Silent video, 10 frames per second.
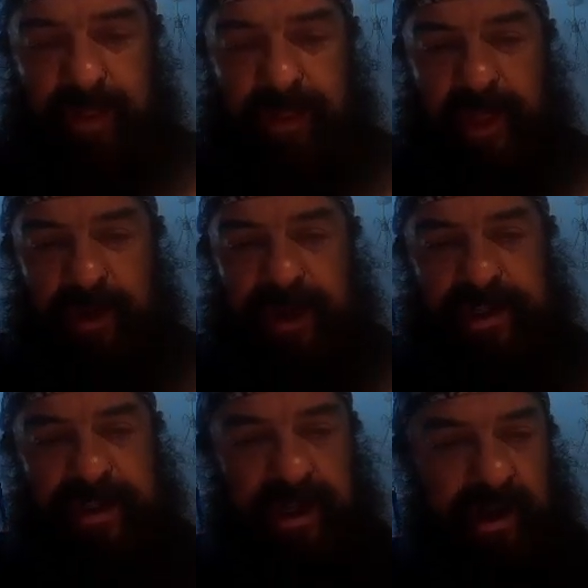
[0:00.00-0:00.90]
There
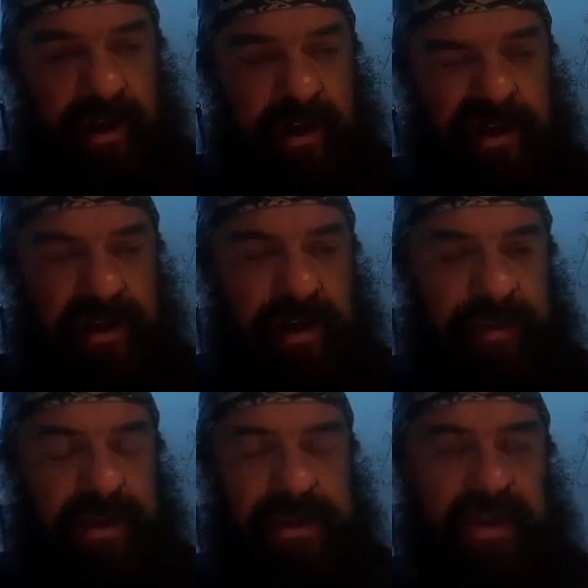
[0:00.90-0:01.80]
is
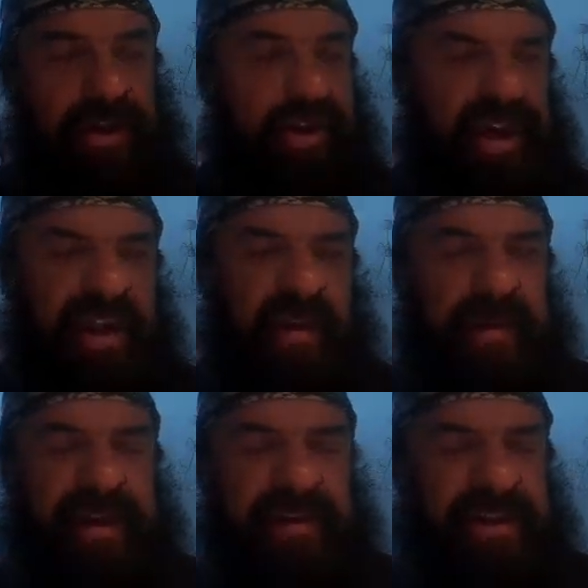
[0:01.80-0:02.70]
companies in the UK that
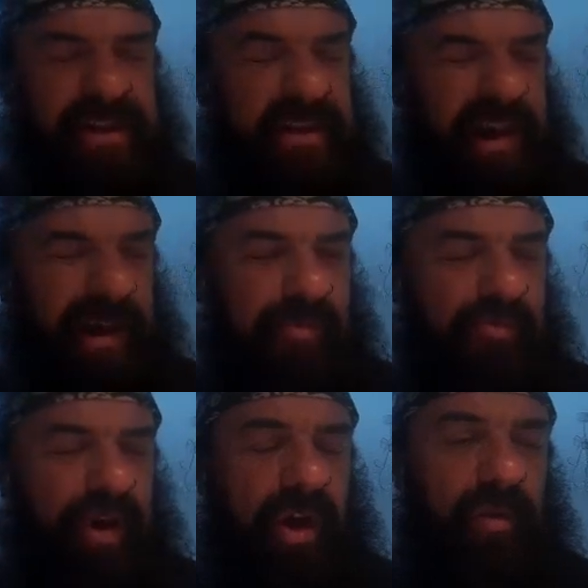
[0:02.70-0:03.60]
make this,
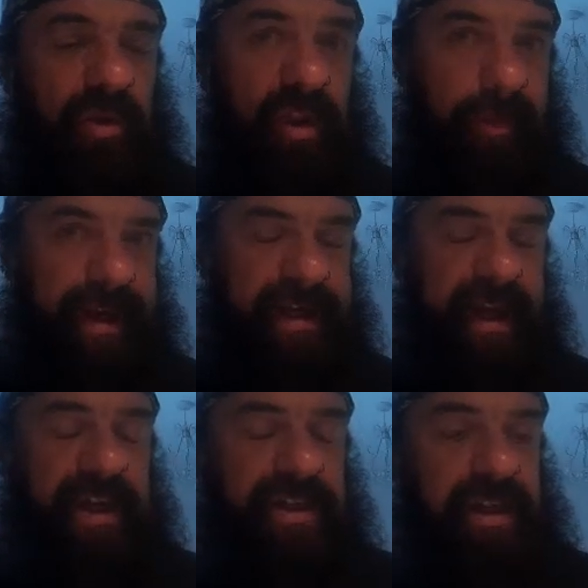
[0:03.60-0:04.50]
well, not make it
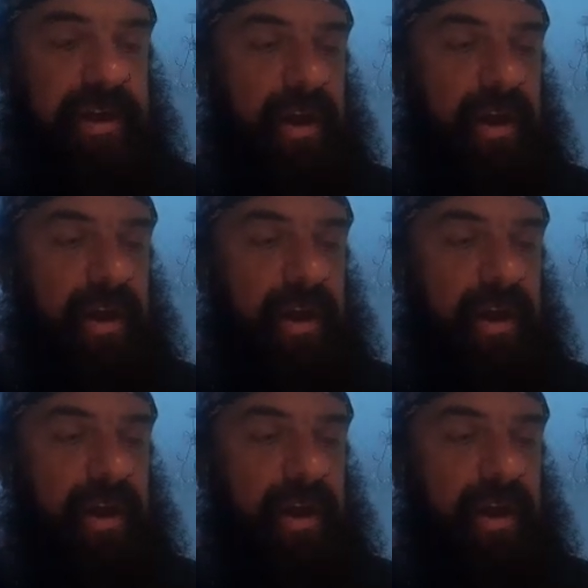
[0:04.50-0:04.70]
actually,